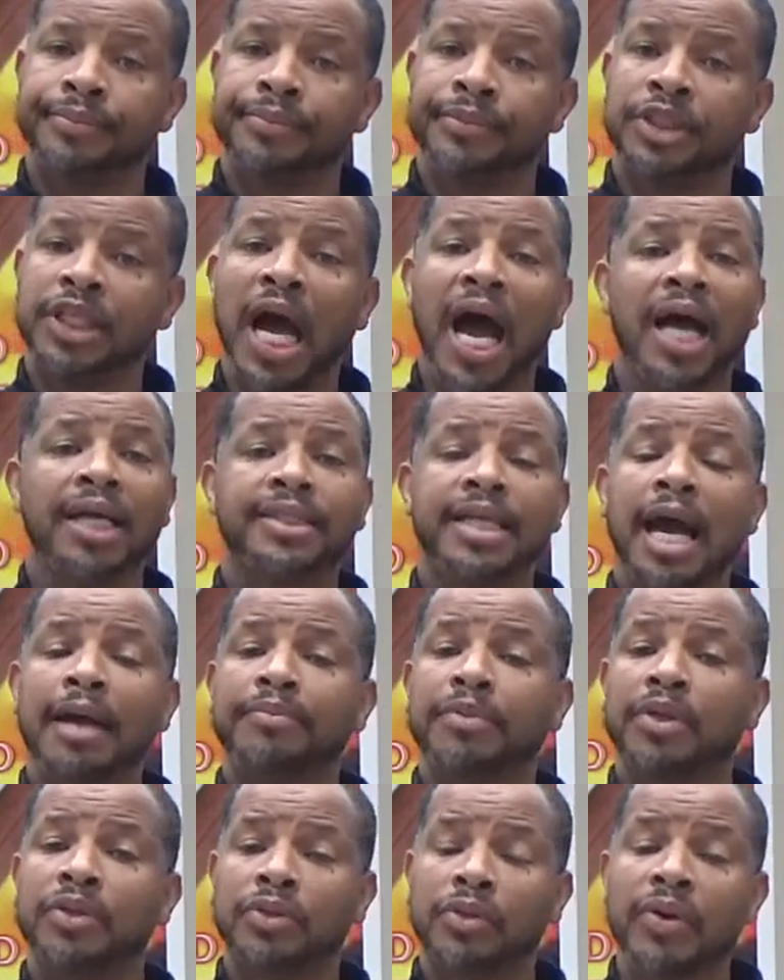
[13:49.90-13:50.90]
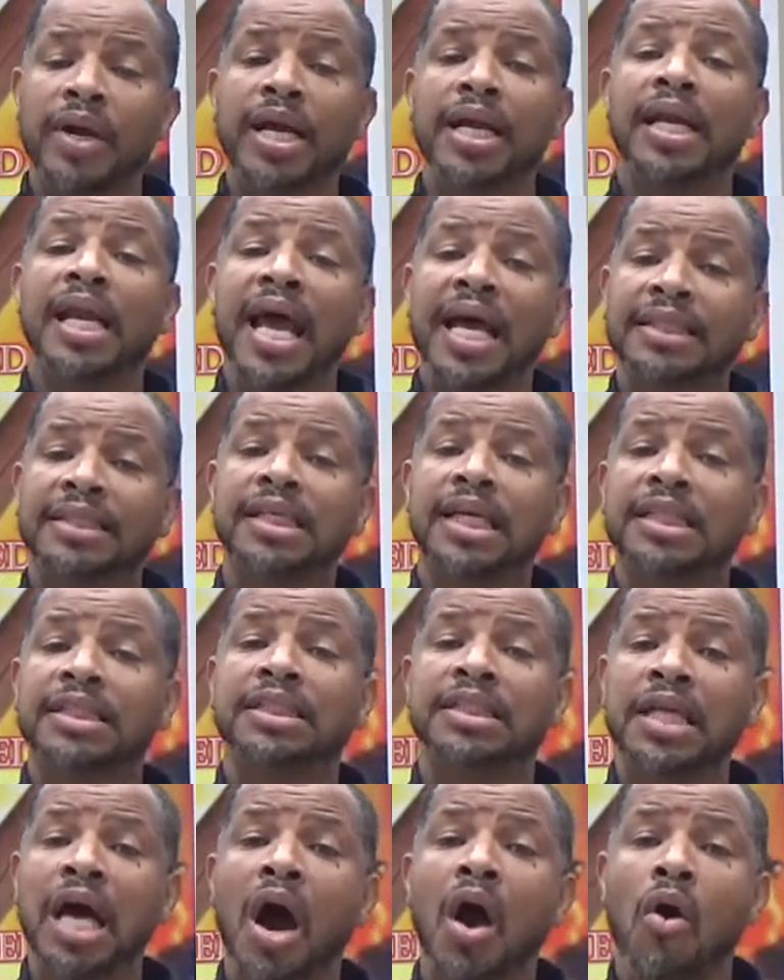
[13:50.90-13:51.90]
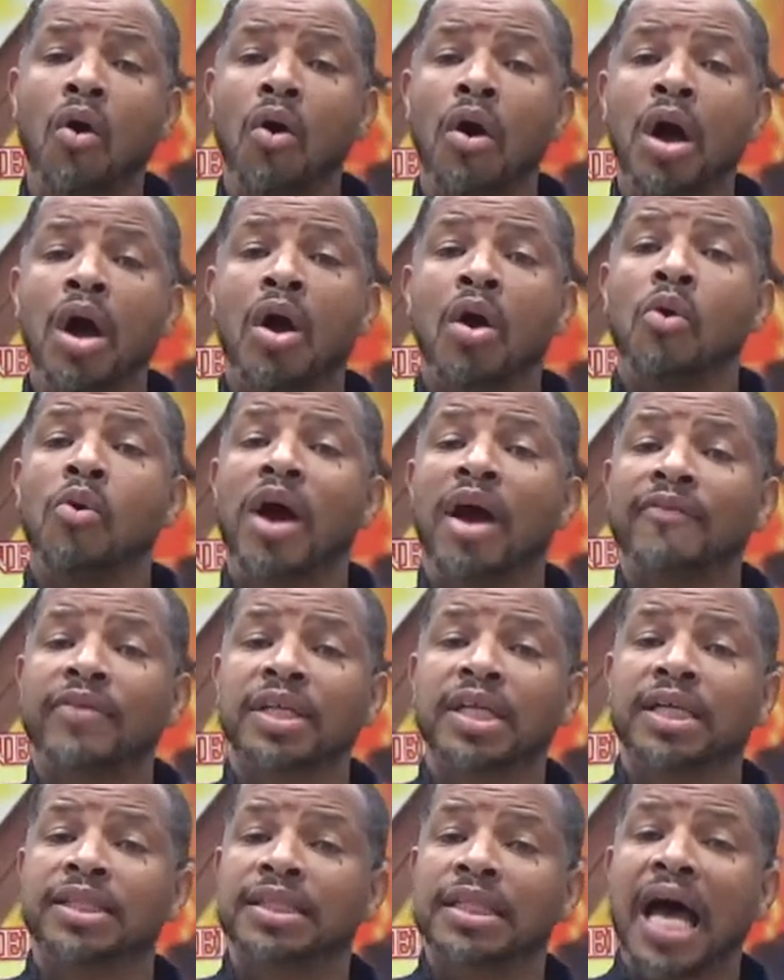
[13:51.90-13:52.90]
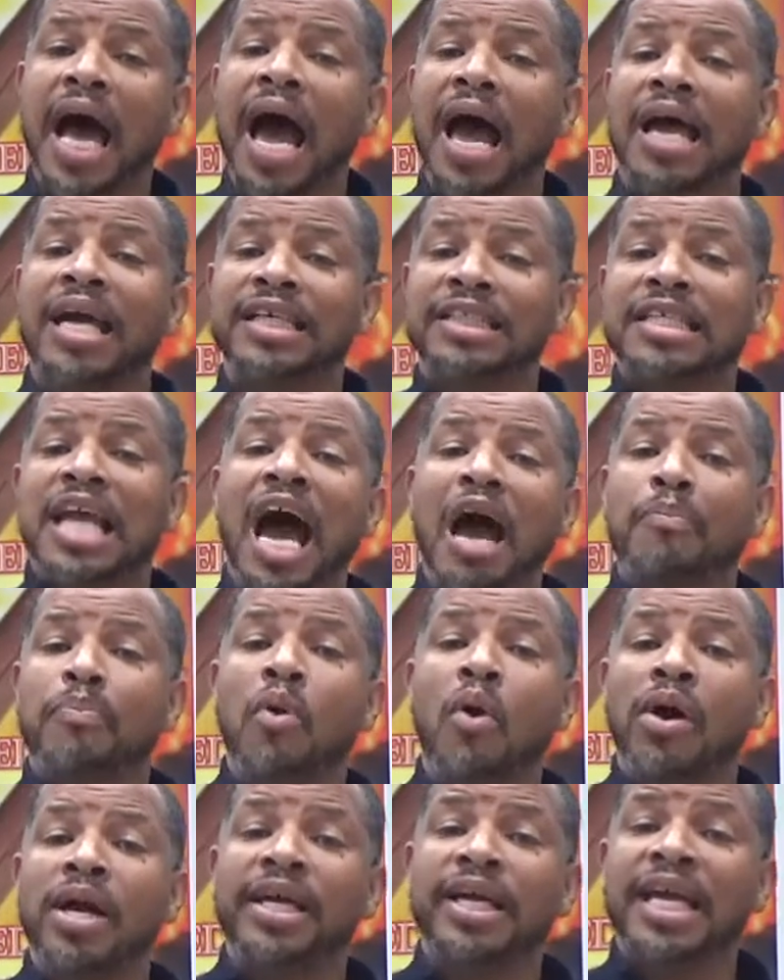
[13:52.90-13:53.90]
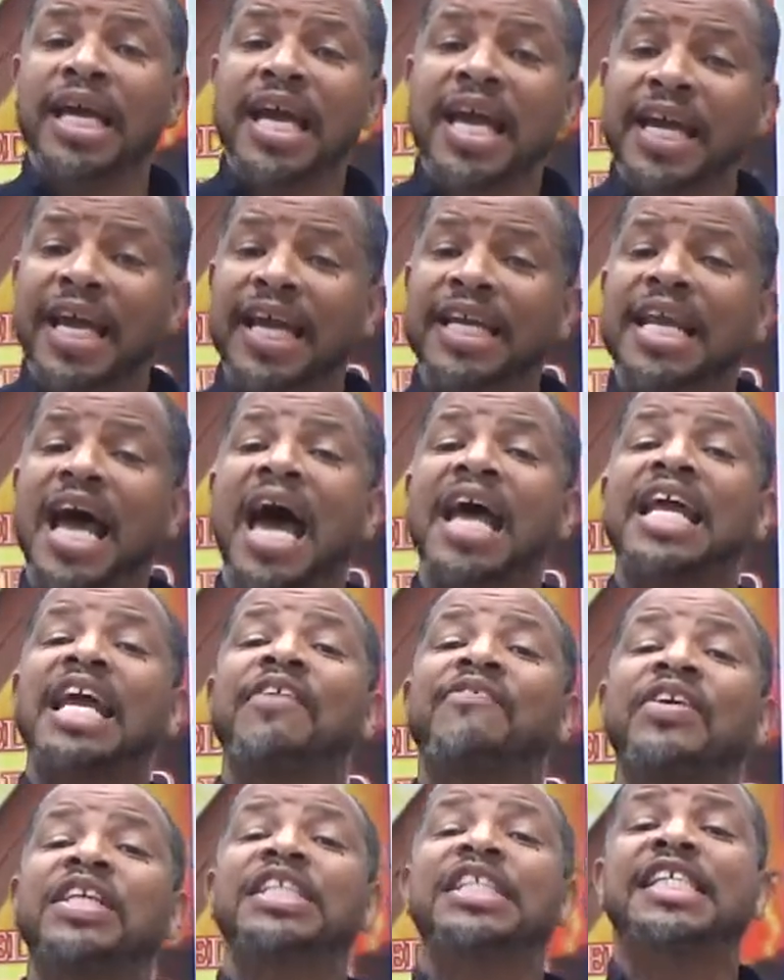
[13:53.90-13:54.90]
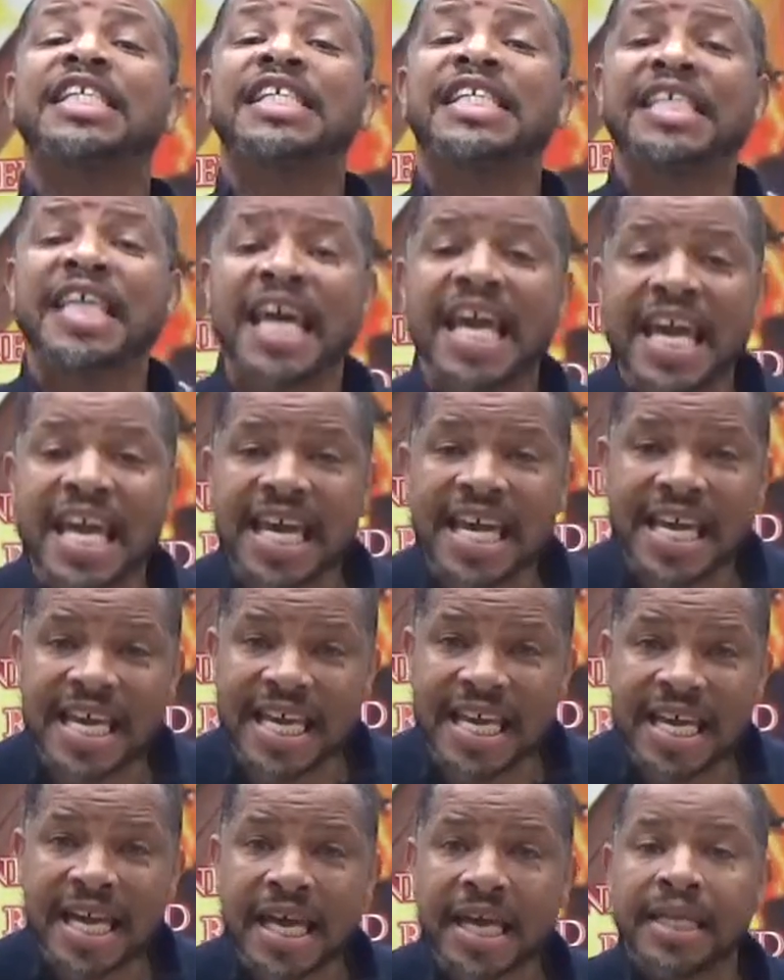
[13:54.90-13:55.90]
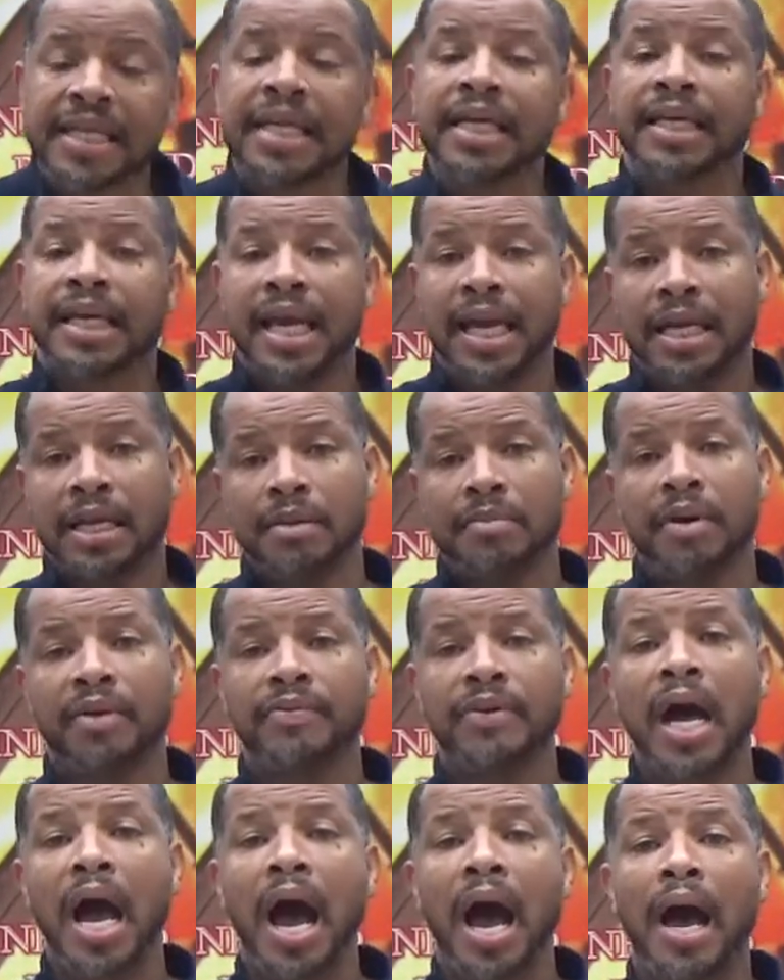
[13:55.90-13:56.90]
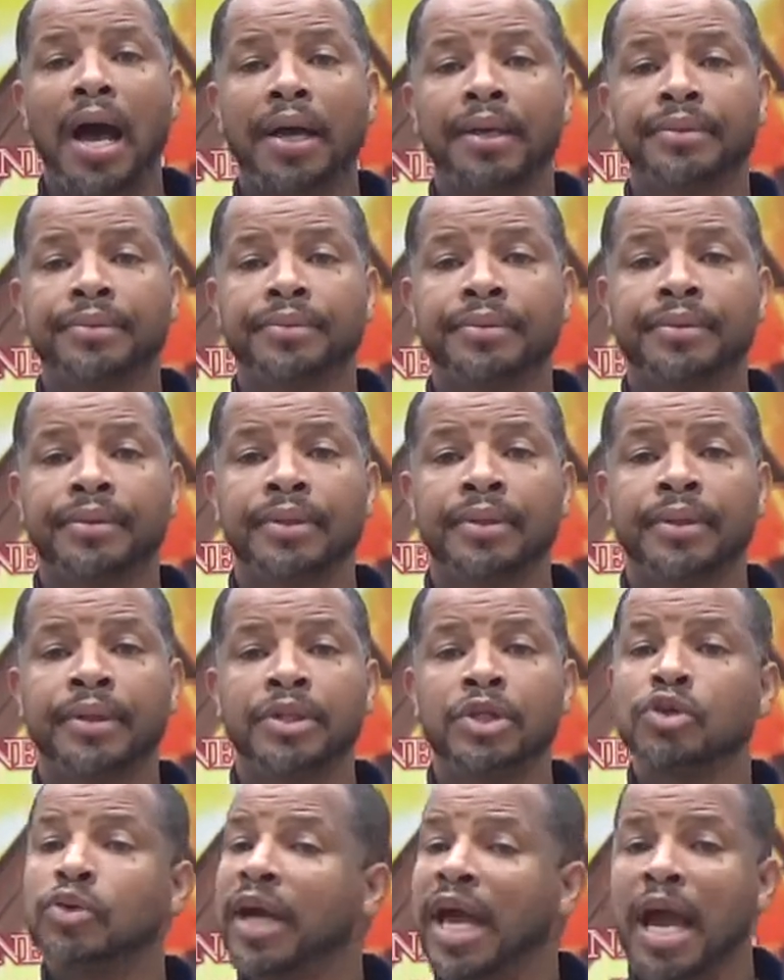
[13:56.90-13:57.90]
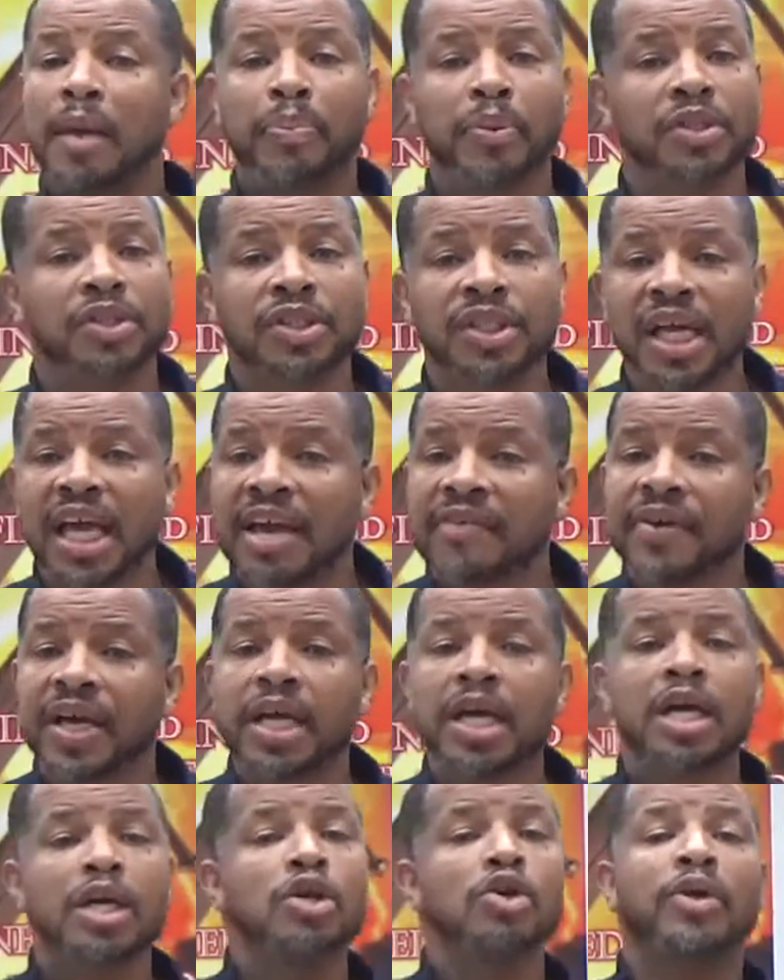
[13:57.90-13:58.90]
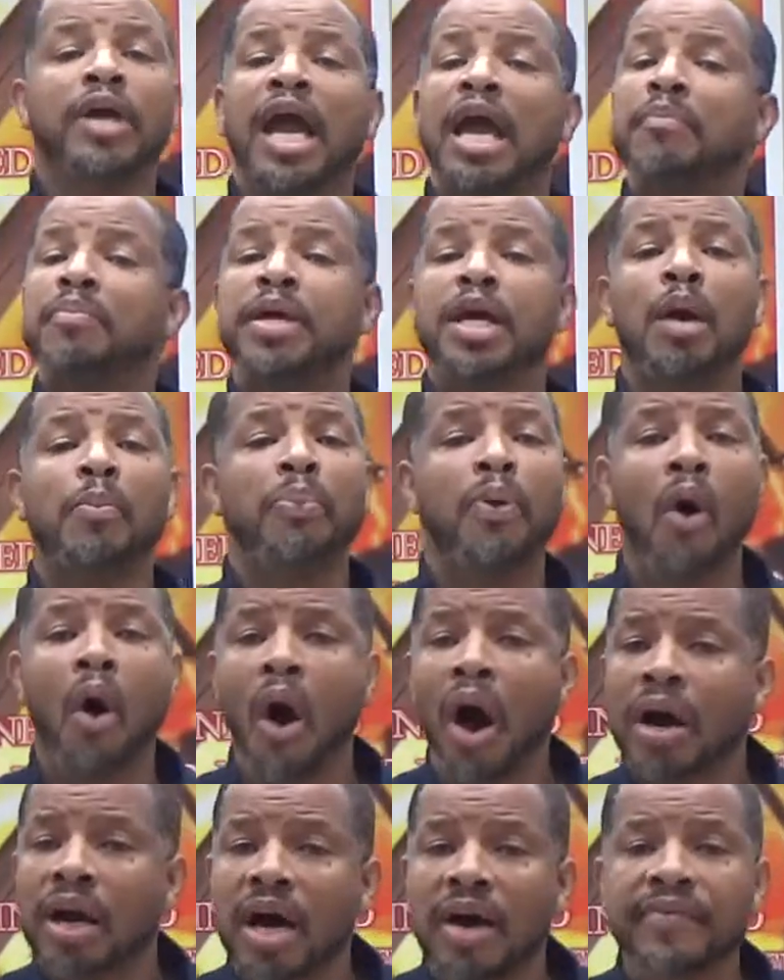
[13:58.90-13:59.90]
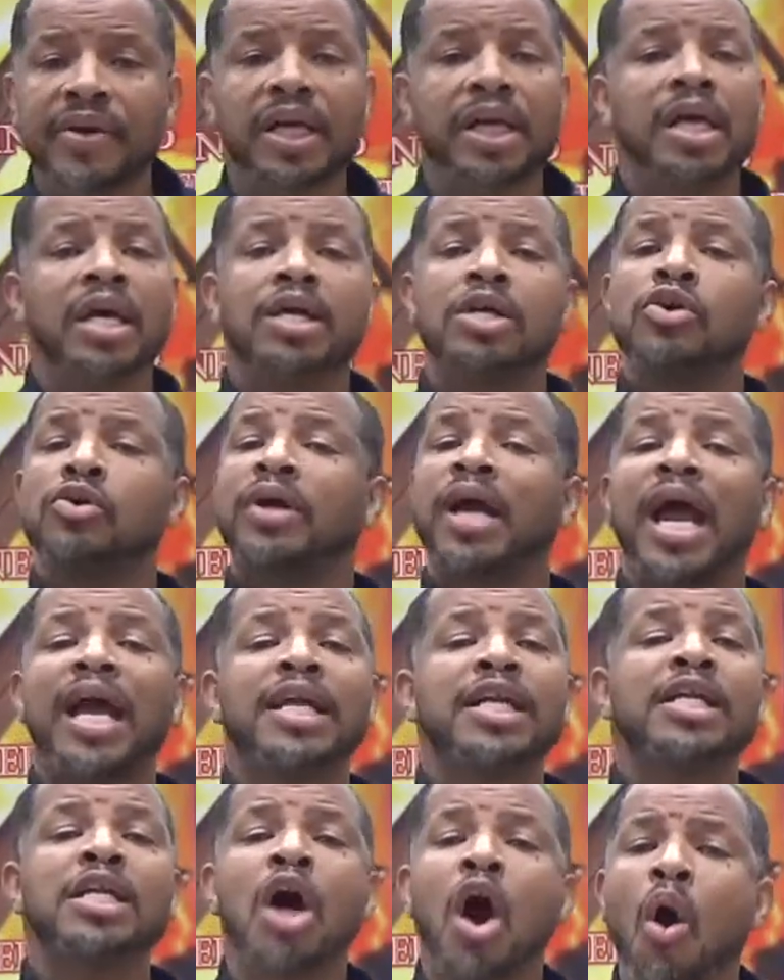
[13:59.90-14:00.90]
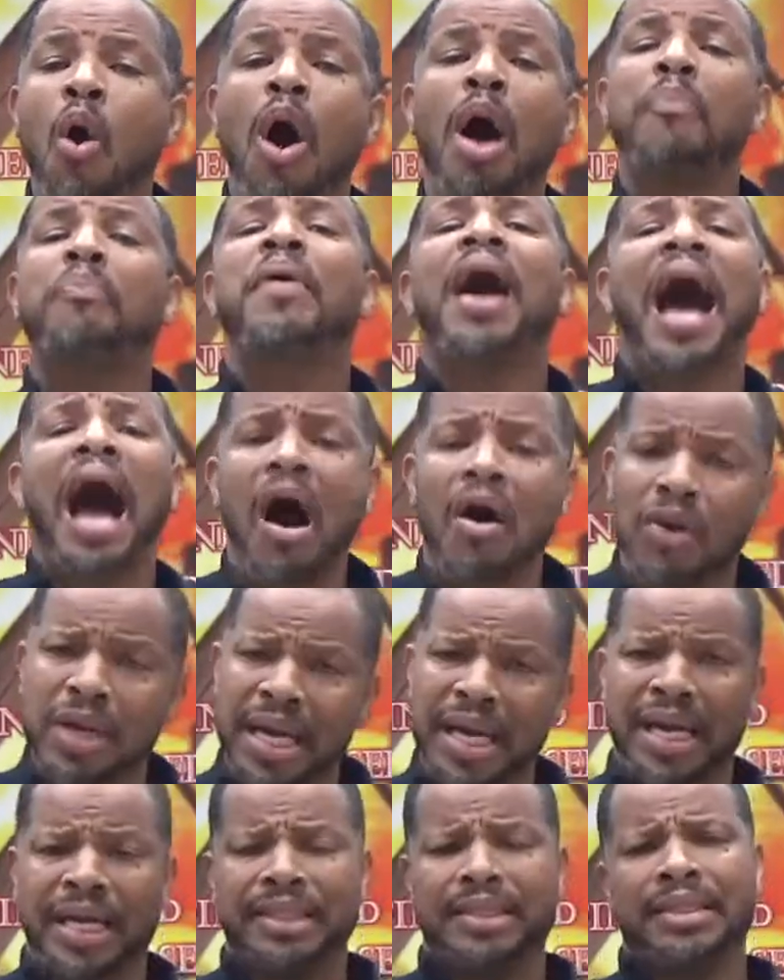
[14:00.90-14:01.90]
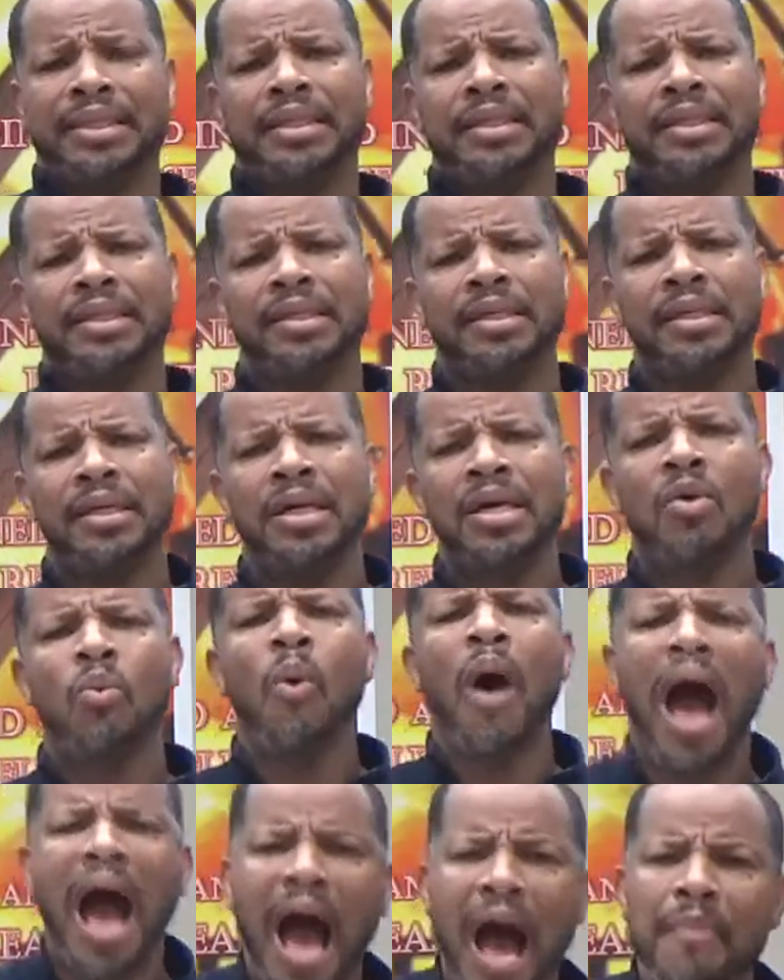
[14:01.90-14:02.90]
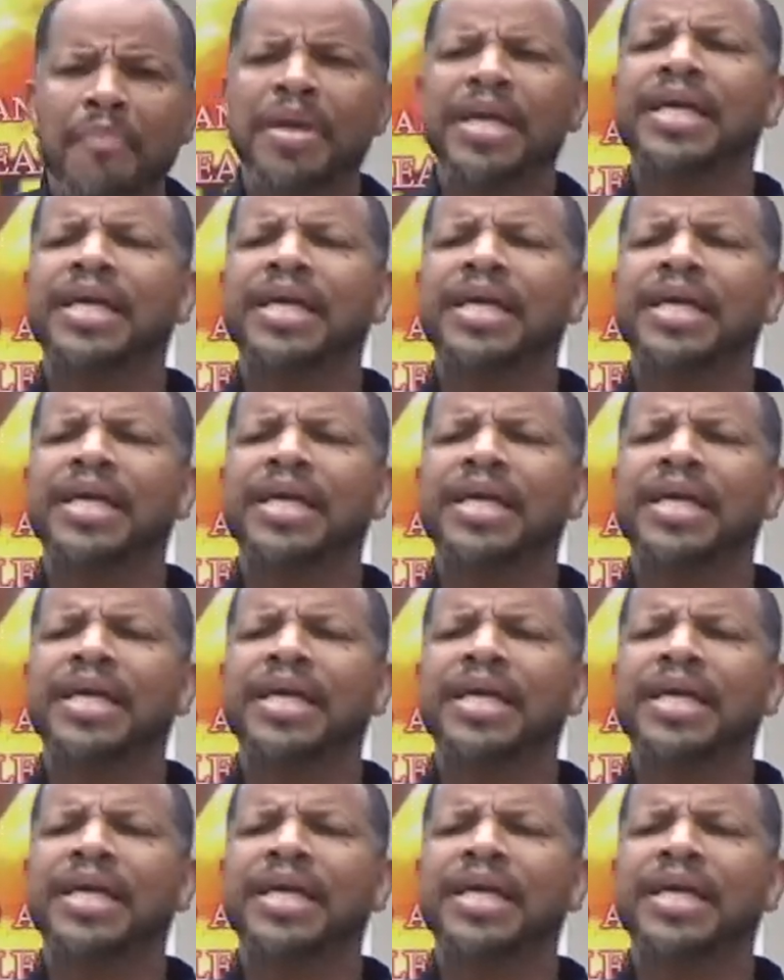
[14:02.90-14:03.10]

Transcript: John chapter 3 lets us know whoever does not is not born again cannot even see the kingdom of God. You can't perceive it, you can't be a part of it, you can't know about it. Why?